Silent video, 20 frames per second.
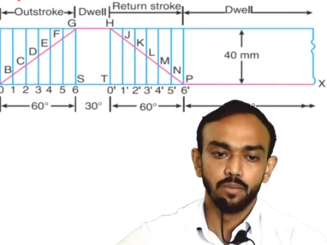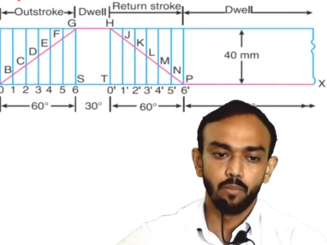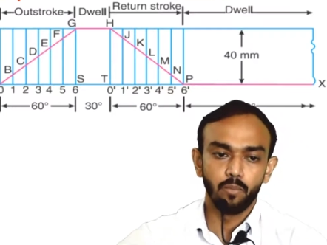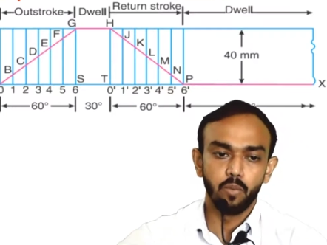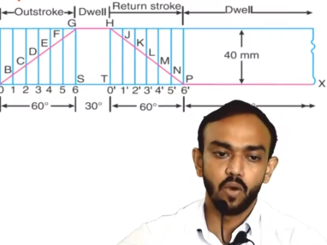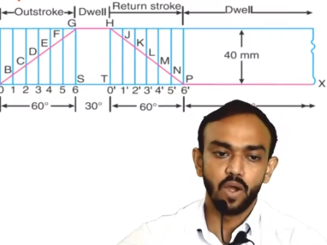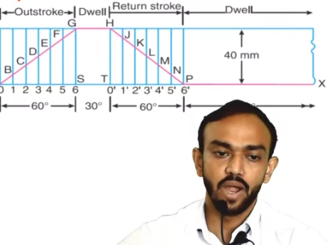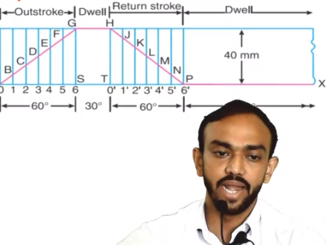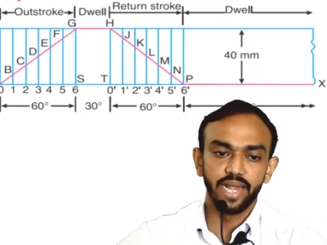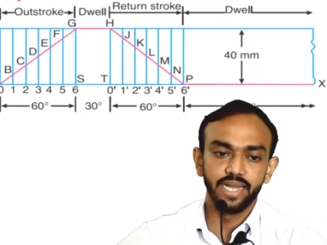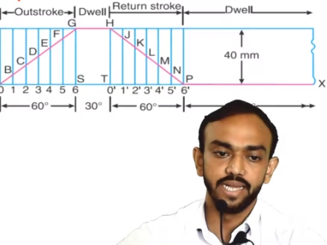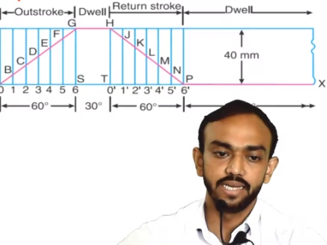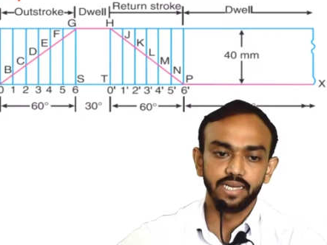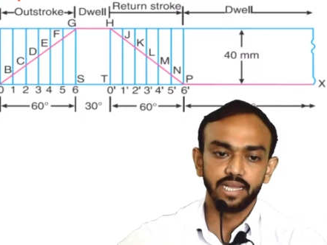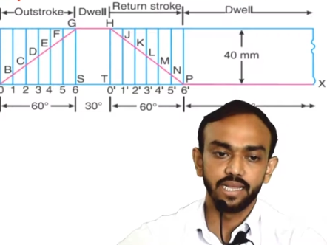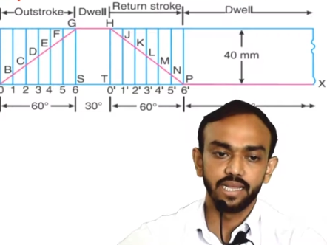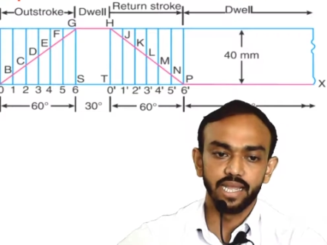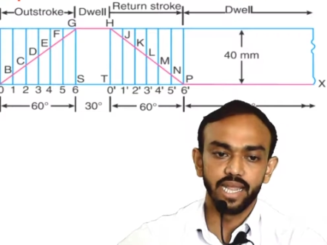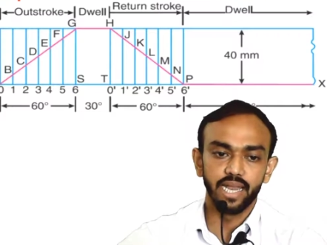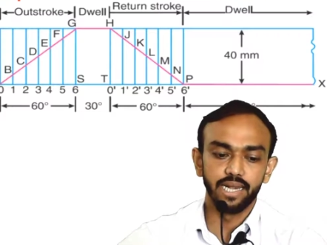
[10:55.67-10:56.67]
point
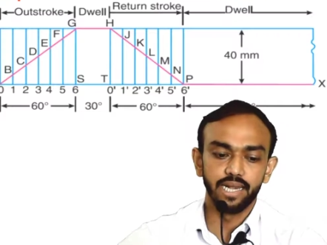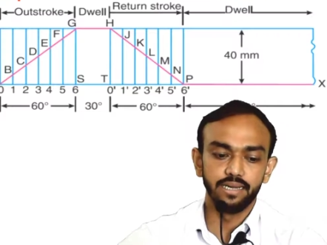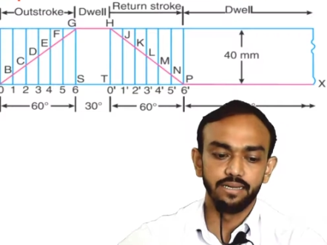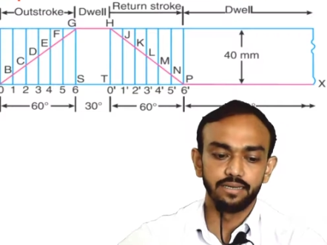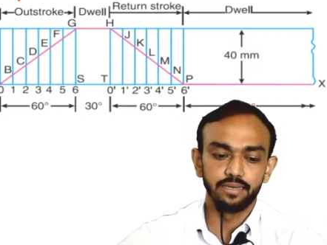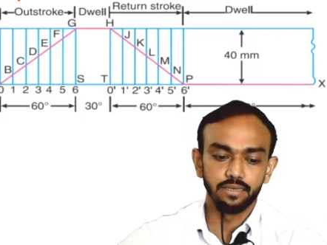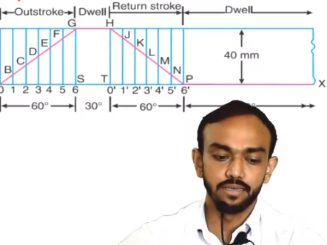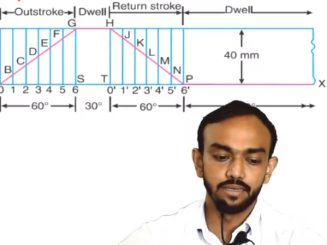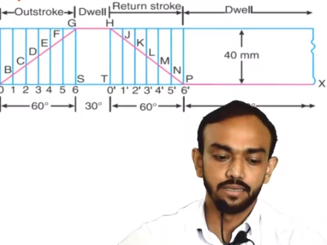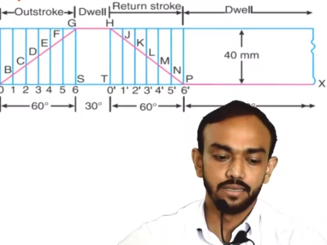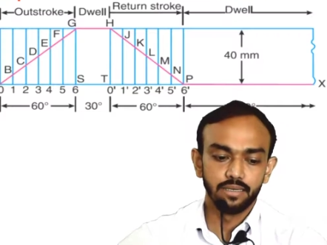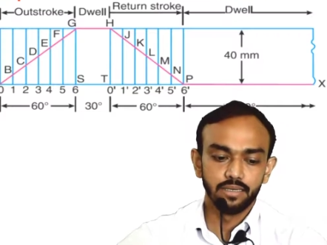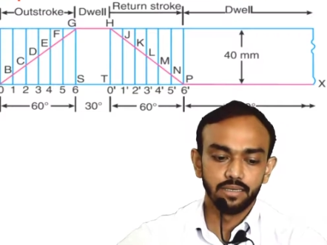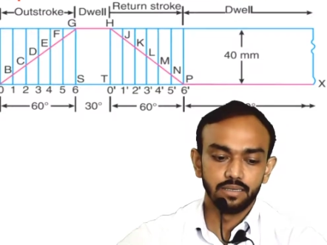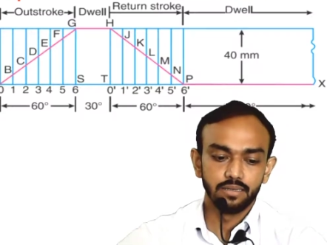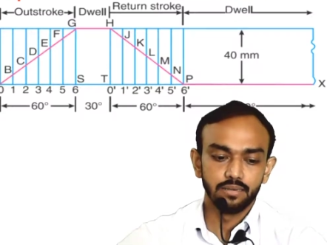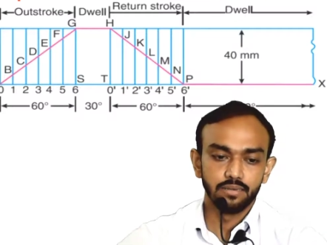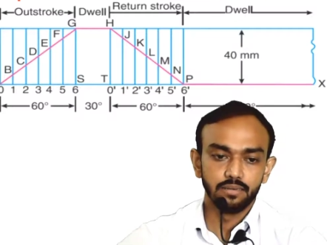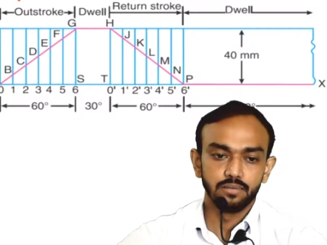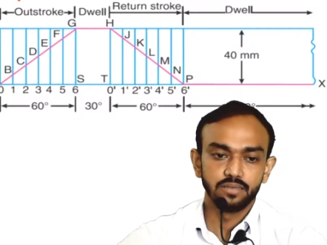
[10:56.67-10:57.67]
and
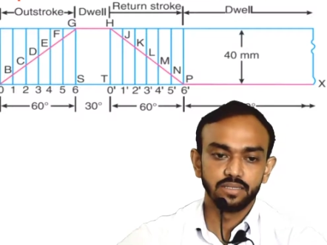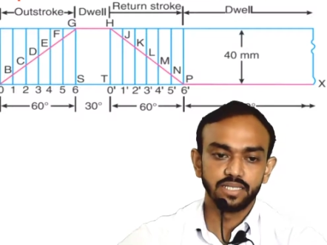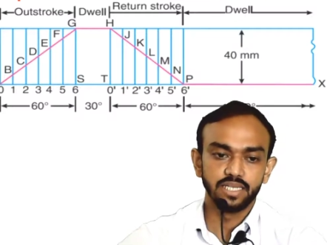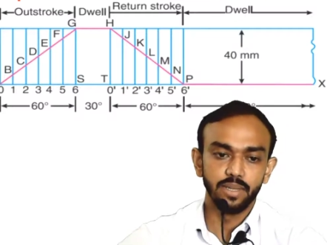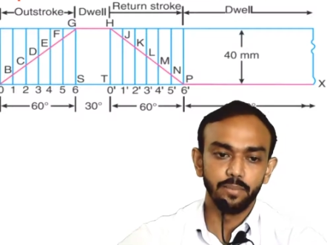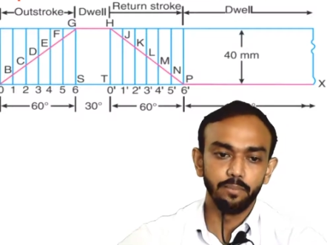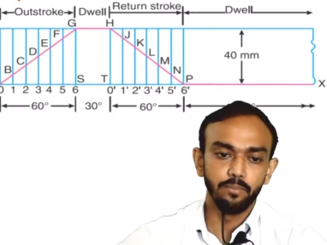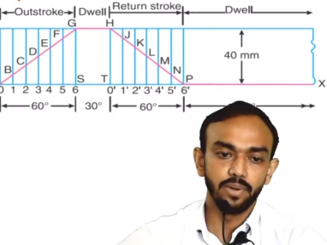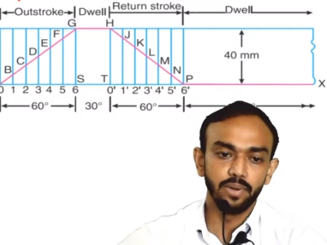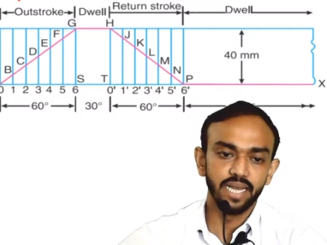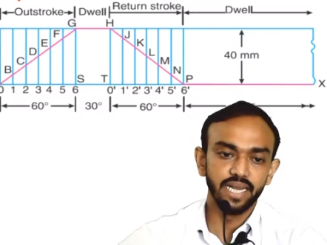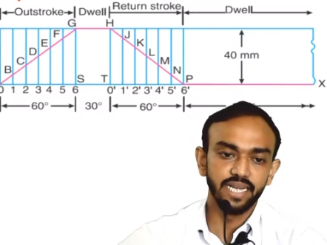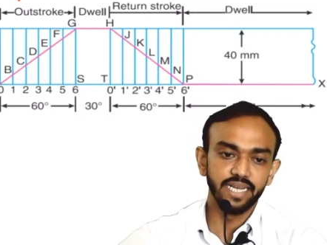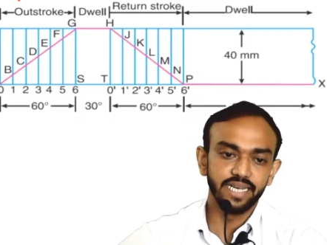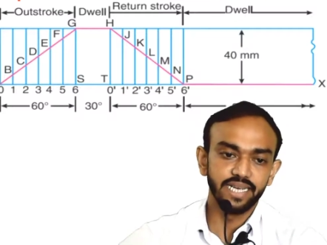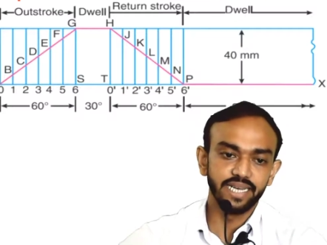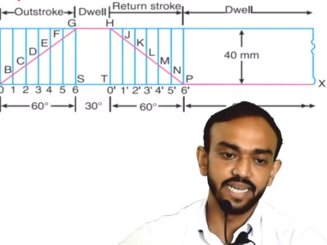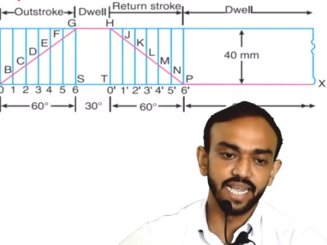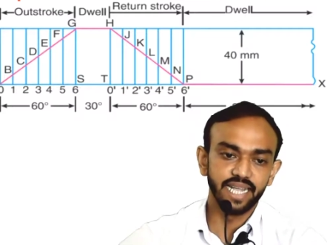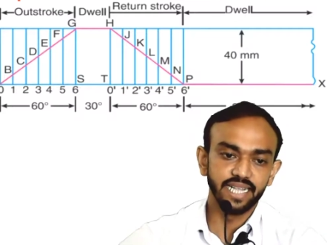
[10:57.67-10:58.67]
simply
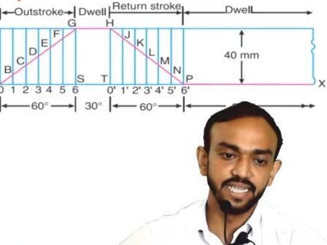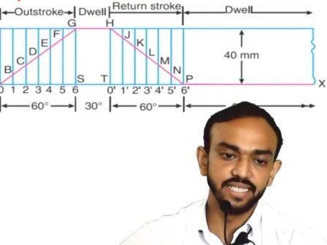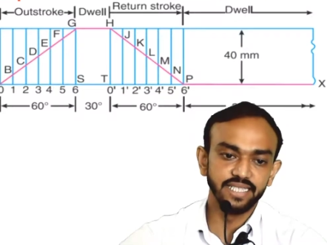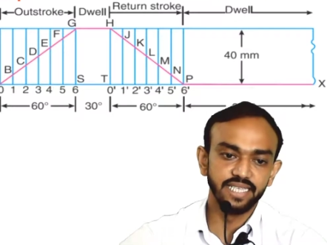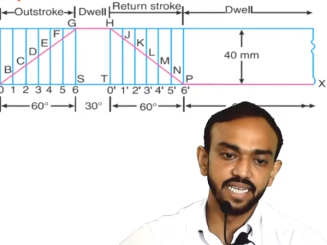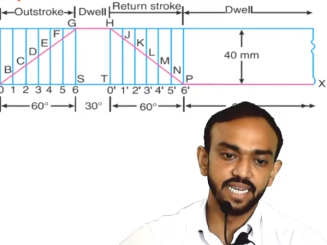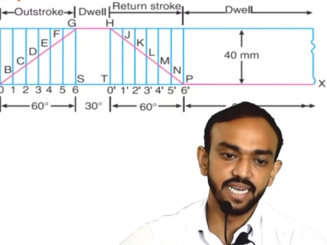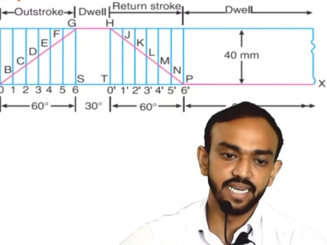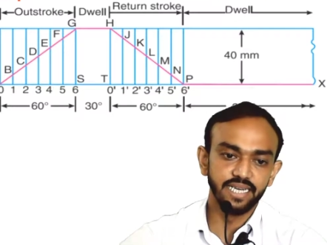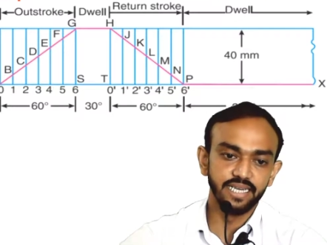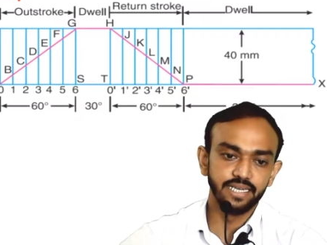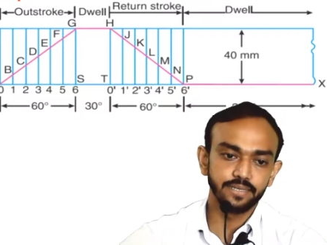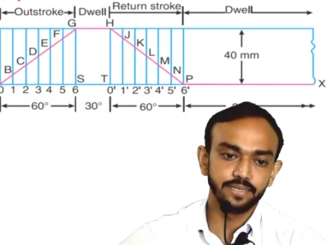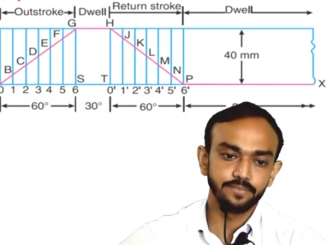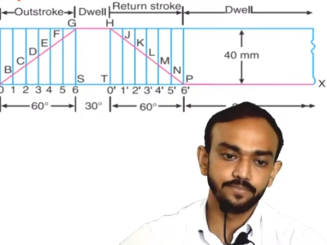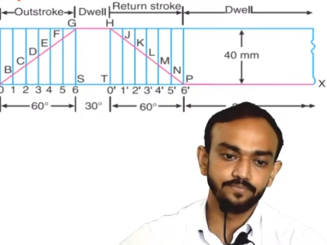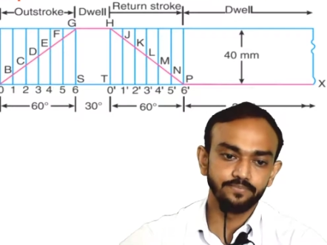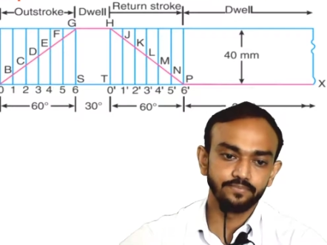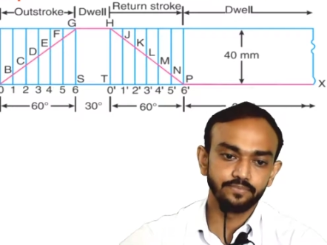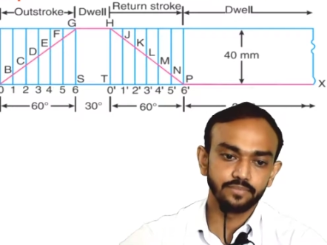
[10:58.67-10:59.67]
tangent
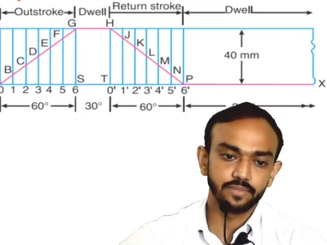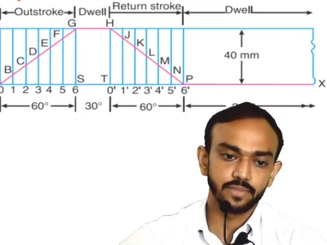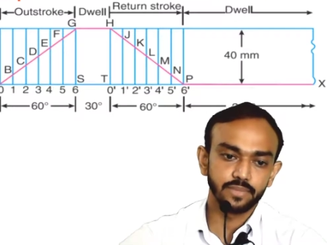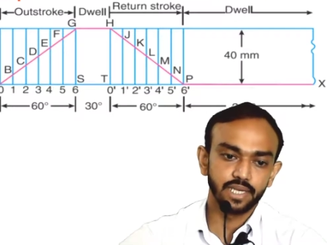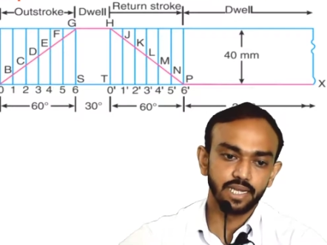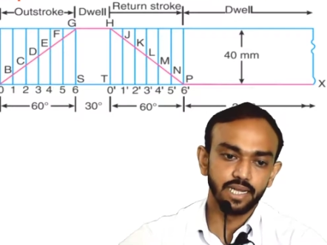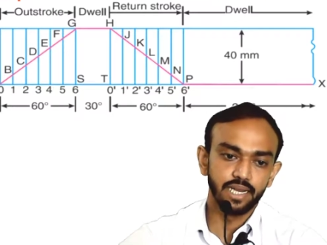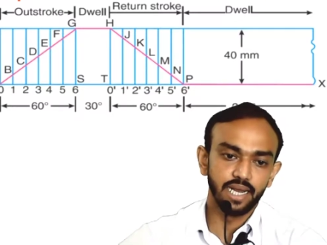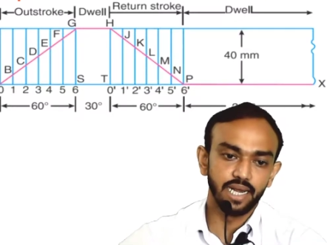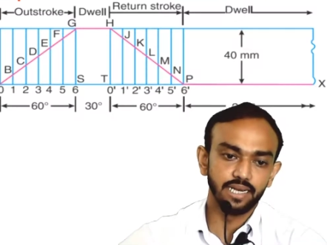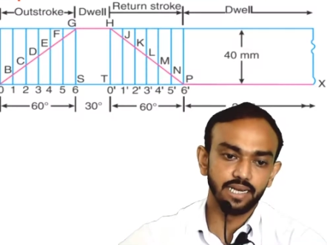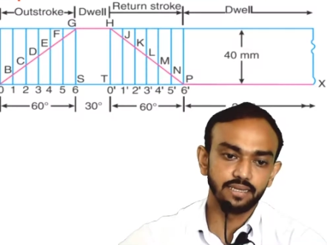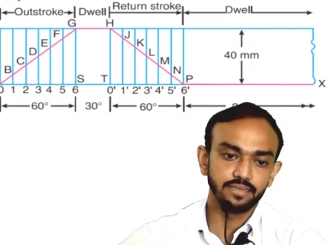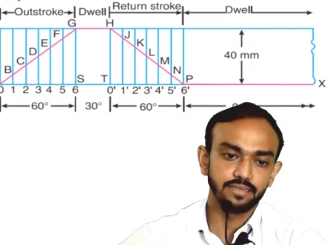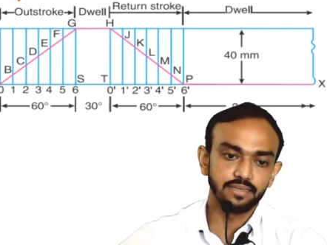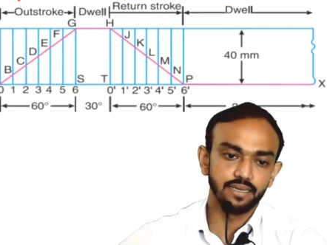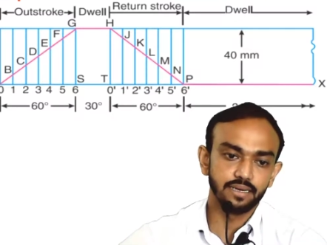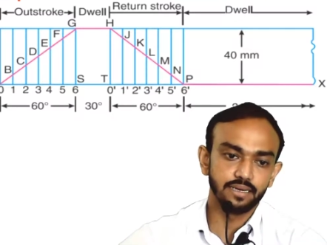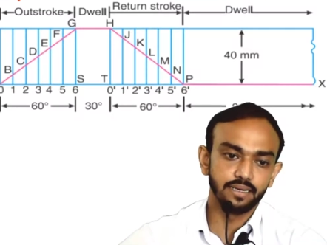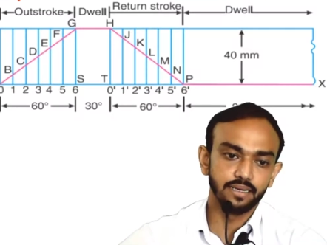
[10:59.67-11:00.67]
at a
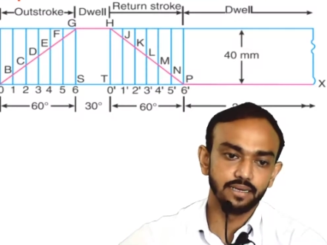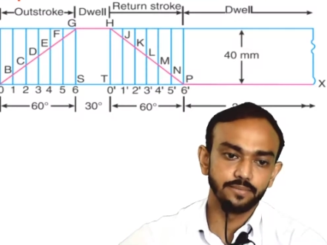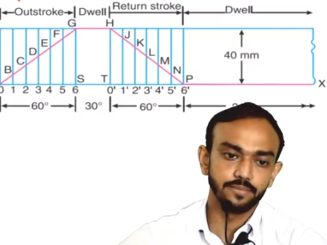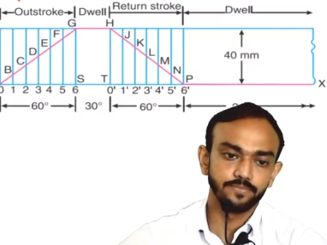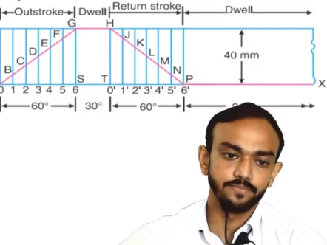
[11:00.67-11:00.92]
circle,